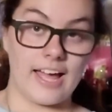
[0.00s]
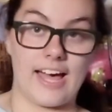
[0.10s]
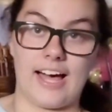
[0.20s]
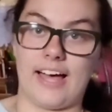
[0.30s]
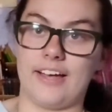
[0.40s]

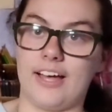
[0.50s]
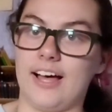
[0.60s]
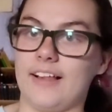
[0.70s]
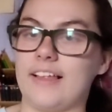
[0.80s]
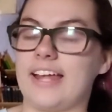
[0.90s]

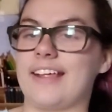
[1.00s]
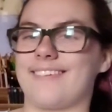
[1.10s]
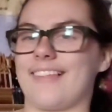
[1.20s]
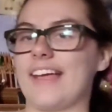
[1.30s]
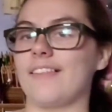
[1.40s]
In
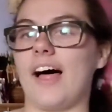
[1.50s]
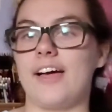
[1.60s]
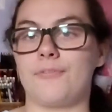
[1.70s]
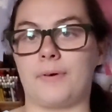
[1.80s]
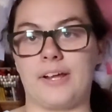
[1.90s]
his late
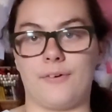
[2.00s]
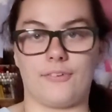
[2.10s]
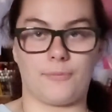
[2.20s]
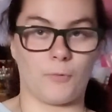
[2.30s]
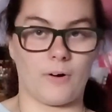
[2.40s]
life, when he
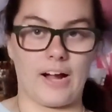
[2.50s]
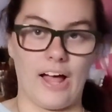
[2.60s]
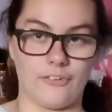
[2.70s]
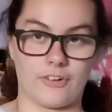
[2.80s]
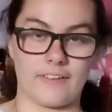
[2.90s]
was more
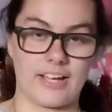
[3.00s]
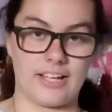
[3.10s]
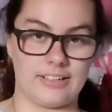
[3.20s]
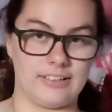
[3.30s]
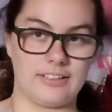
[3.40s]
elderly
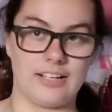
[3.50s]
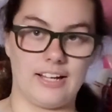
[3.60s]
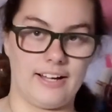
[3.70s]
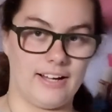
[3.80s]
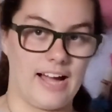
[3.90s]
and
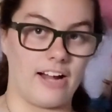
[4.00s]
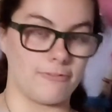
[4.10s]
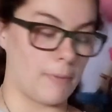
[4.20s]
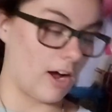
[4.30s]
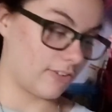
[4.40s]
out
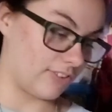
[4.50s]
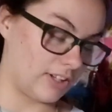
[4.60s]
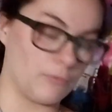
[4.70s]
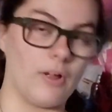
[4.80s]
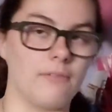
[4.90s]
of
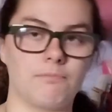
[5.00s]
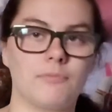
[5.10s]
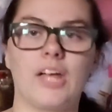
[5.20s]
boxing, well,